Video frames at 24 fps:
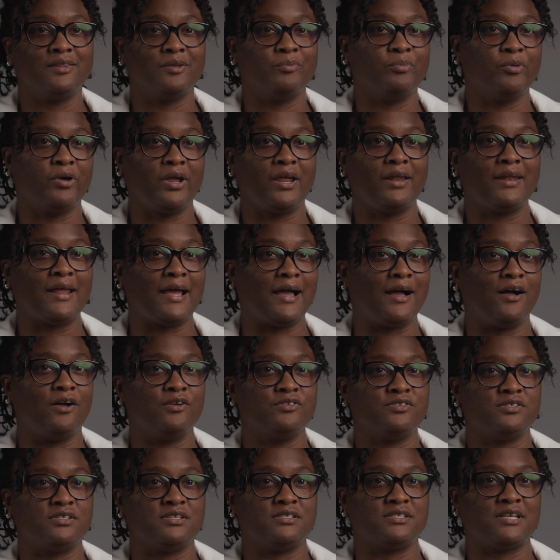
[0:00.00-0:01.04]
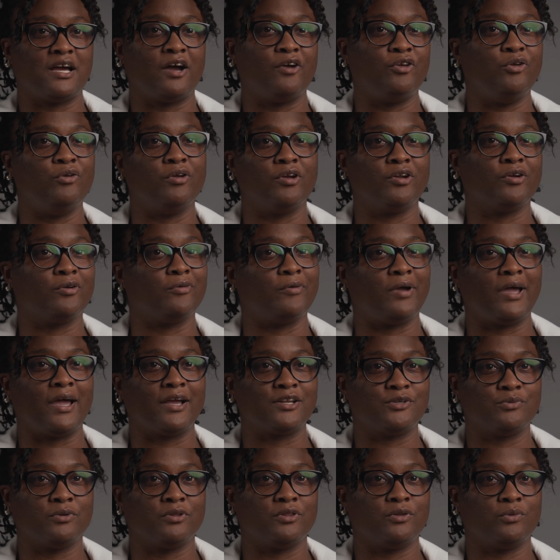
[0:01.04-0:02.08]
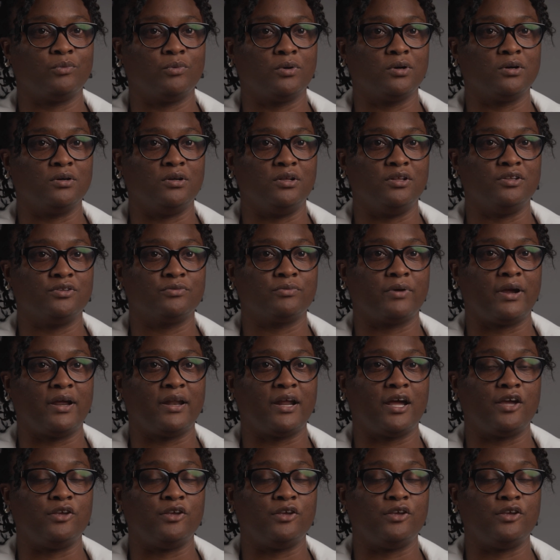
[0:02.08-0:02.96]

The brain houses how you interact with the world, right?